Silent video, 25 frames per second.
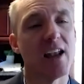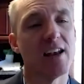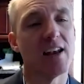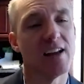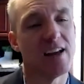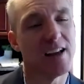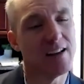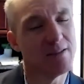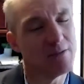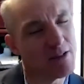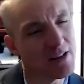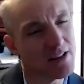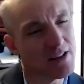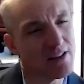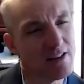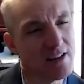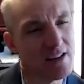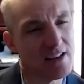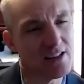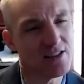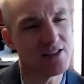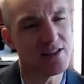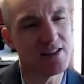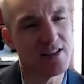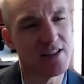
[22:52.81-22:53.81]
Do
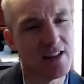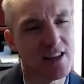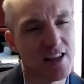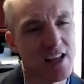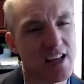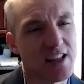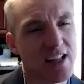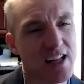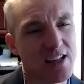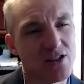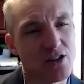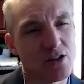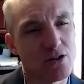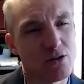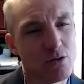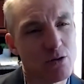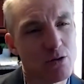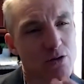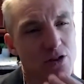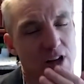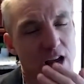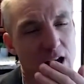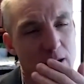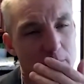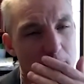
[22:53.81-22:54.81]
you think that's a true
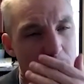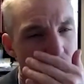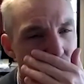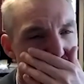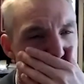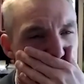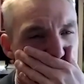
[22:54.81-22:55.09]
statement?